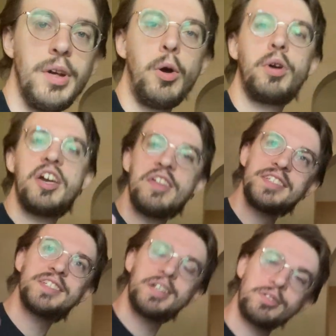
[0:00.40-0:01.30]
Okay, this
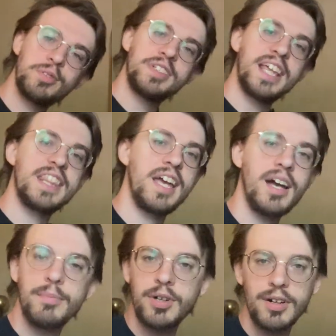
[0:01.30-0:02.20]
is an interesting thing.
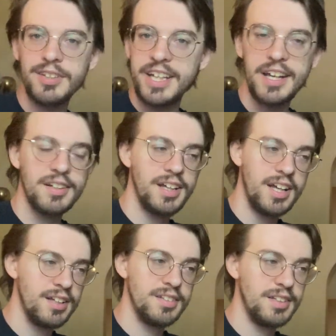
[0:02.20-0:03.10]
I'm currently
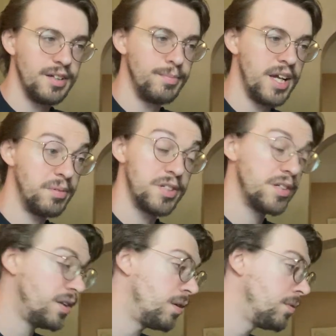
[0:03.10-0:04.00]
at my
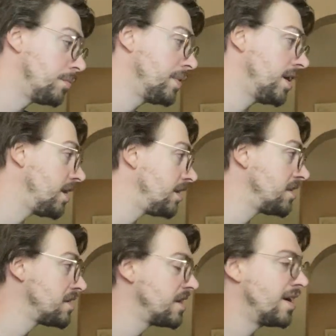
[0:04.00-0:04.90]
original home,
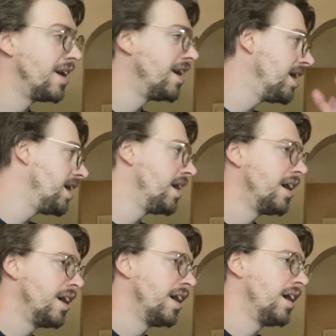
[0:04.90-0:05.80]
and
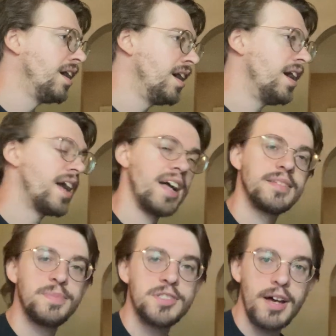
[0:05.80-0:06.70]
I got
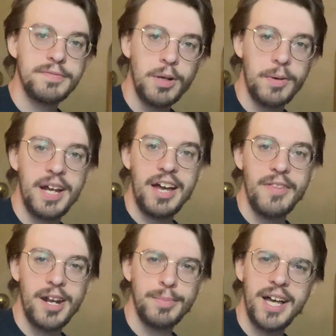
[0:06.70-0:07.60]
some stuff going on
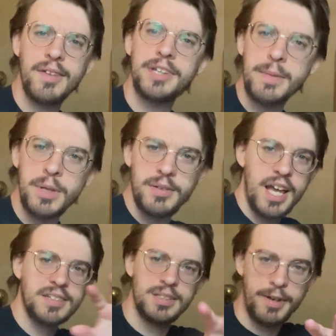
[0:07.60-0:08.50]
that I'm kind of keeping
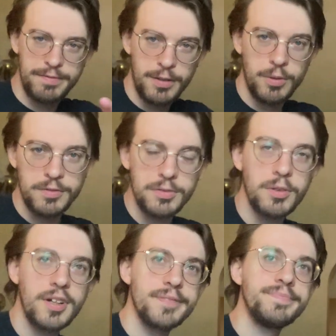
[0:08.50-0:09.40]
next to my phone
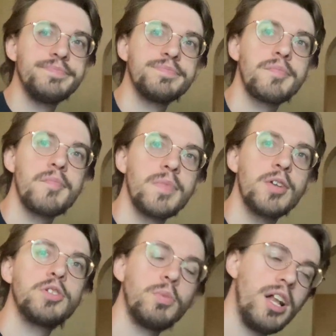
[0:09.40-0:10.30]
for.
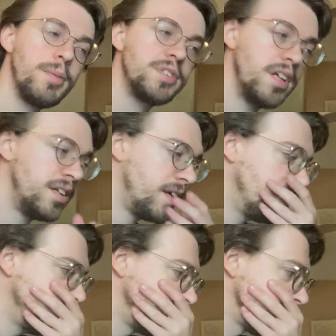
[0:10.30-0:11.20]
So while I'm sitting
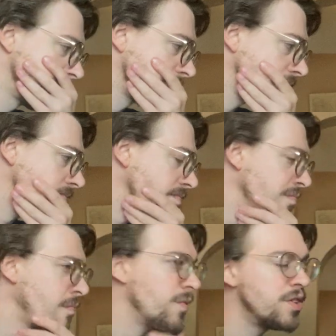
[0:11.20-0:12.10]
here,
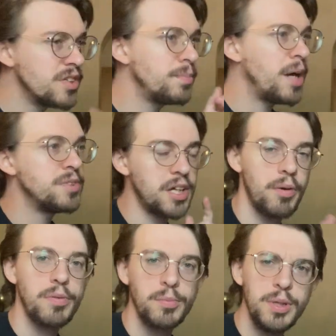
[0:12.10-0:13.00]
sometimes I
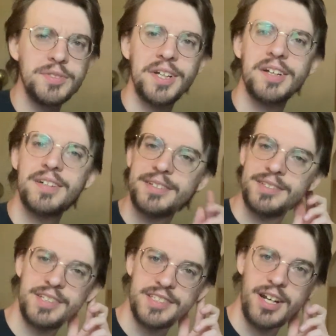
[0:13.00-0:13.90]
go through music
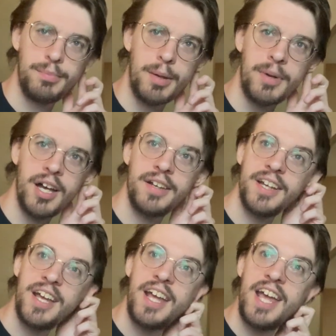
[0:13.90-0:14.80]
to settle my mind,
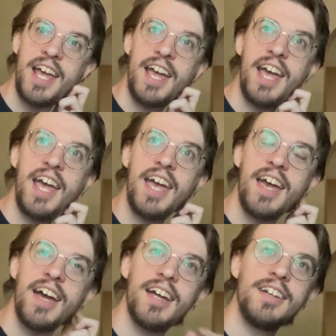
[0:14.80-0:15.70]

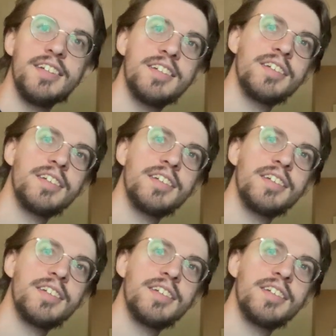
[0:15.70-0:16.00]
and